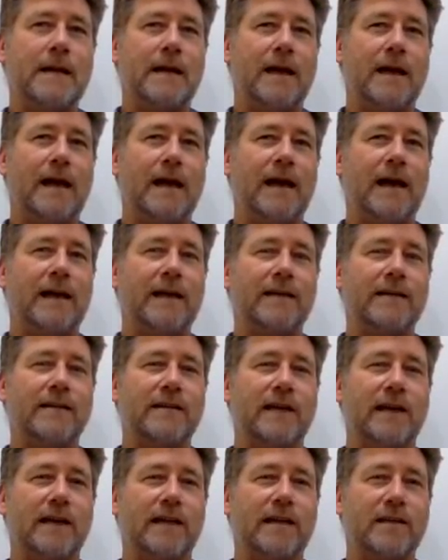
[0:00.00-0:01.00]
And
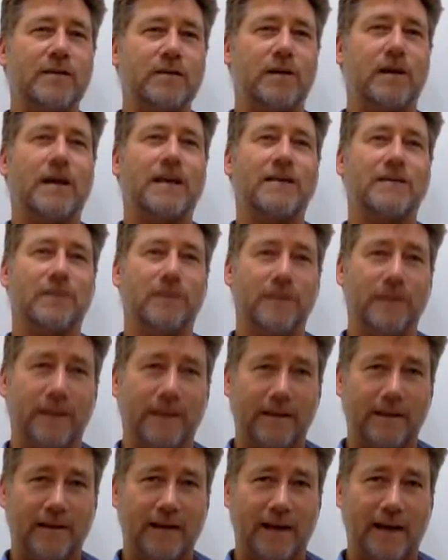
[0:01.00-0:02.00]
that's what I was
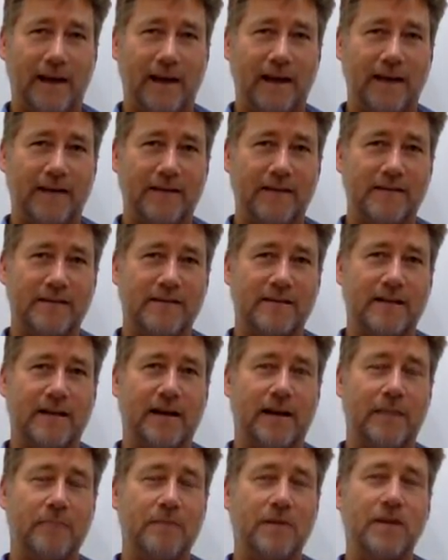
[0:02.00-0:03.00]
earning. And
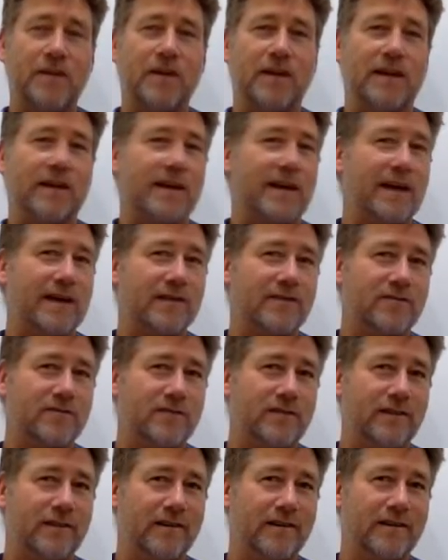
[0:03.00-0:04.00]
then you get
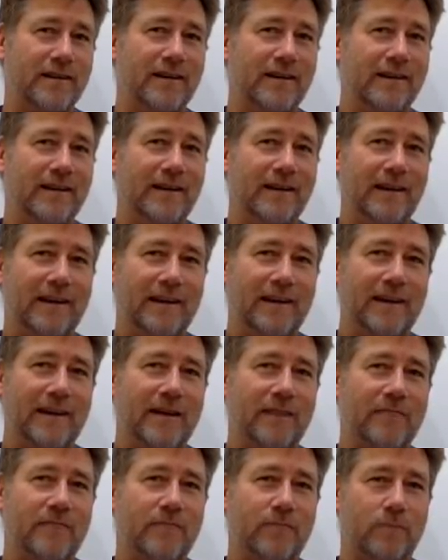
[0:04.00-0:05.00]
extra
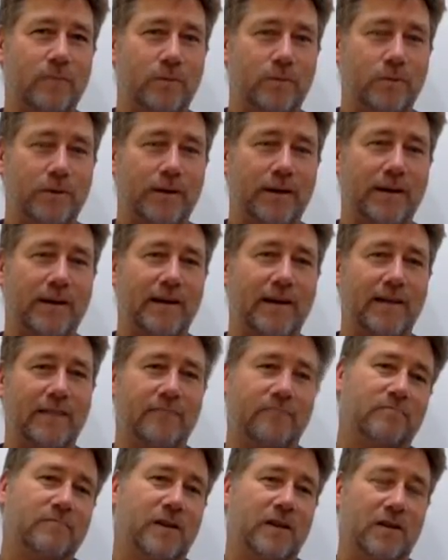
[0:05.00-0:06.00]
income for doing
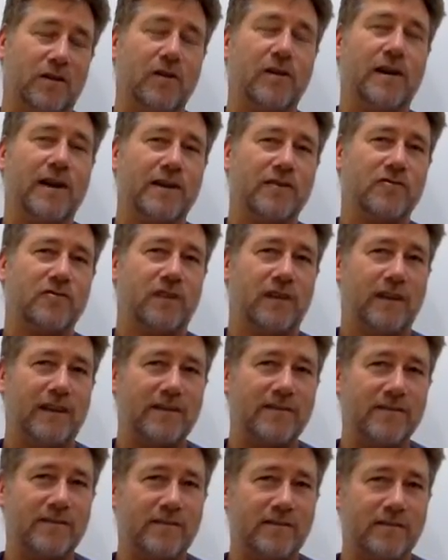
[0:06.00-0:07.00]
your extra
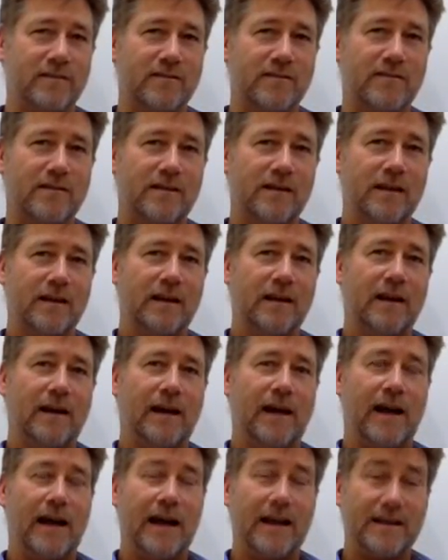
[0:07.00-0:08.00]
lessons
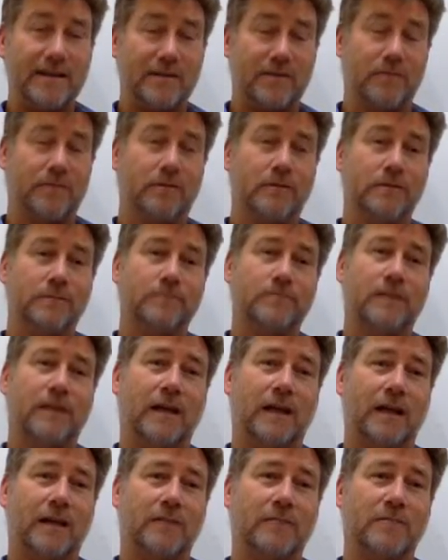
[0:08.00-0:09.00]
at school,
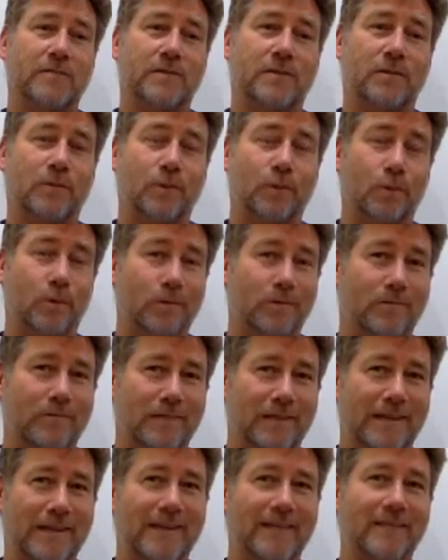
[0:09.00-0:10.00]
so all
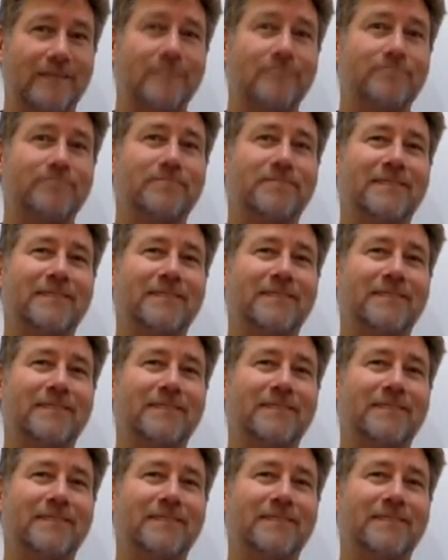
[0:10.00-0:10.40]
legal.